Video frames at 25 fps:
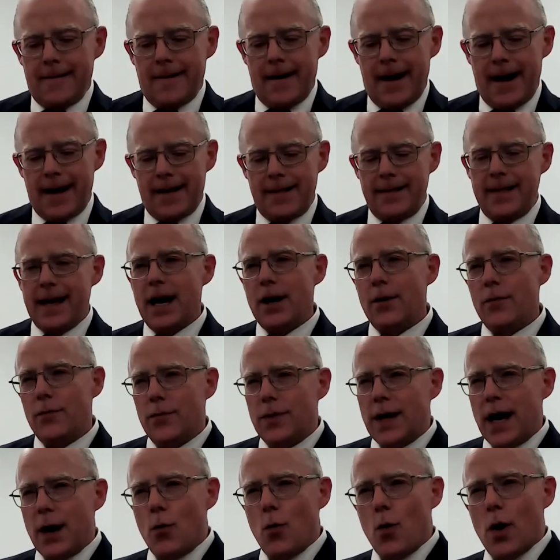Uh, they
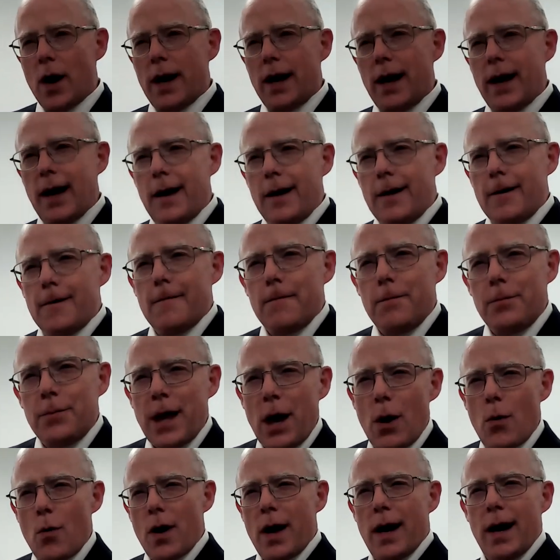they want to
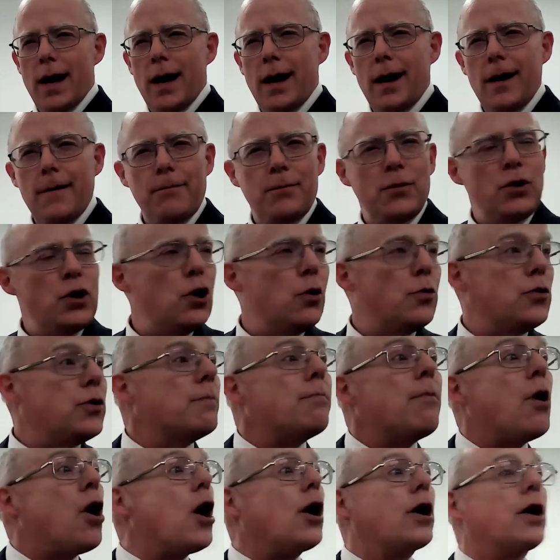they want to you know the
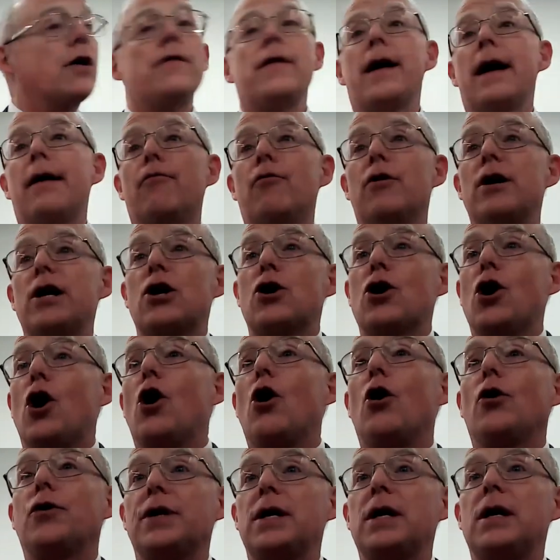mark of every
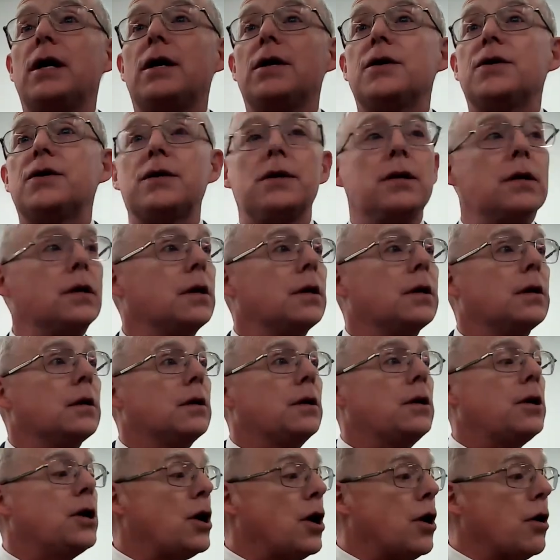cult is
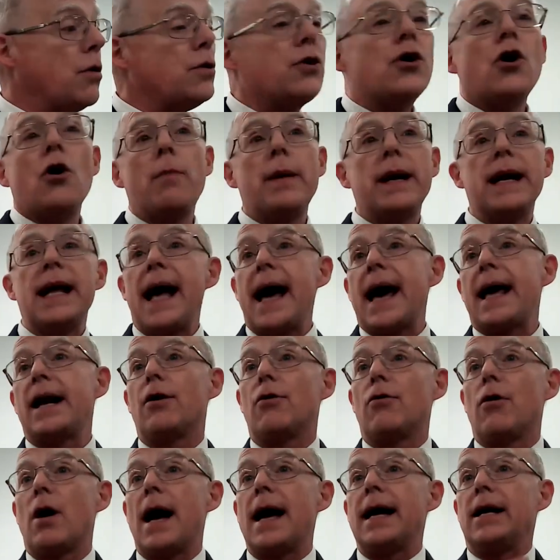you know nobody had it
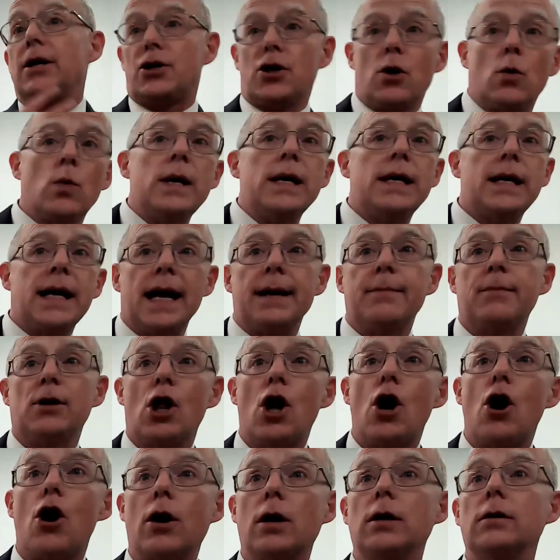right till we came
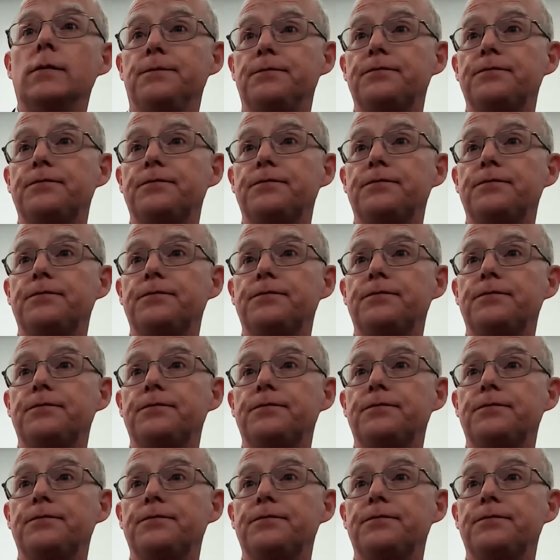along.